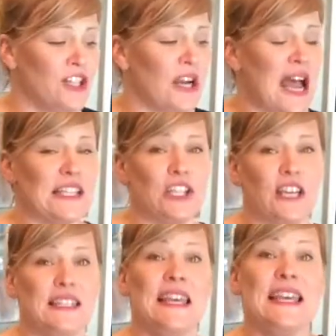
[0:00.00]
your hot
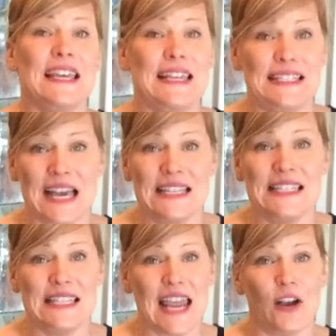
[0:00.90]
sauce, it
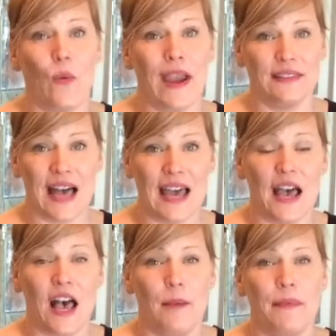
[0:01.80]
does take away a lot,
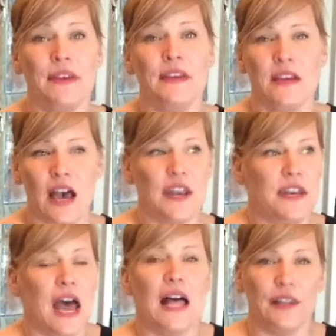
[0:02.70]

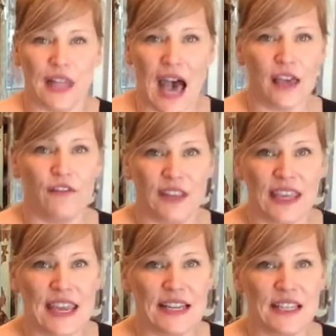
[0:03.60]
not a lot of the
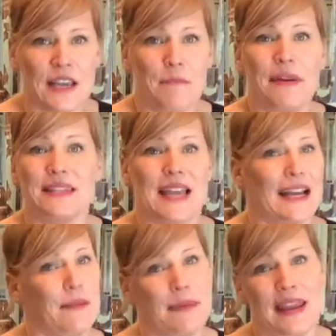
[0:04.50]
heat, but it's not
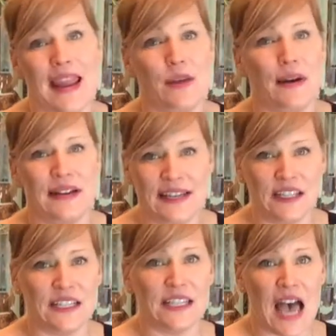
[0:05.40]
going to be anywhere
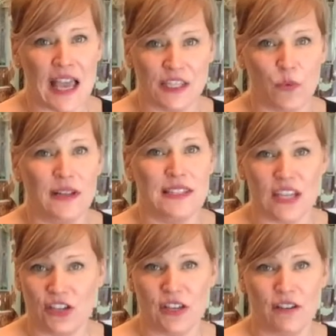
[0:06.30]
near as hot as ones
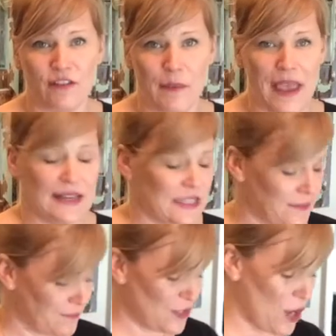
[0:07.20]
that you didn't ferment.
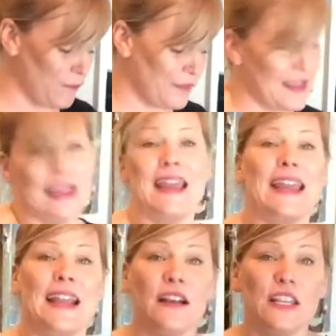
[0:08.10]
So
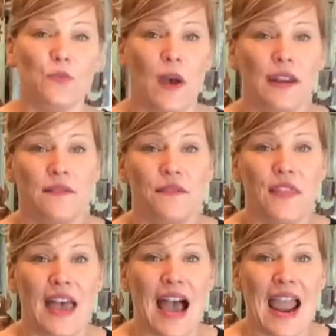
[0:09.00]
here is one
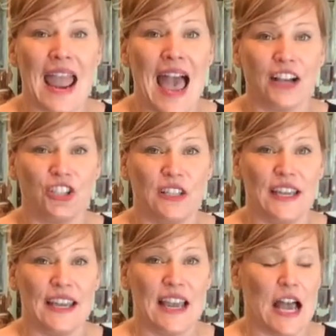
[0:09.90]
that I
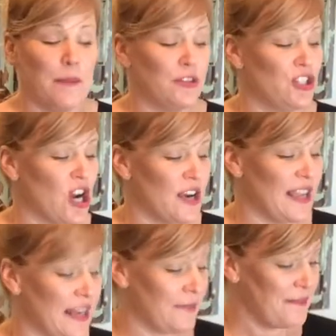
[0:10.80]
actually
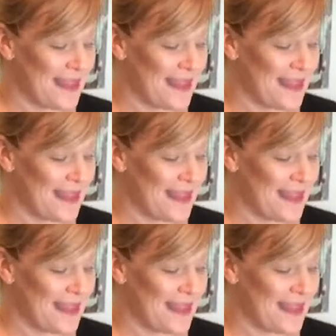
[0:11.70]
started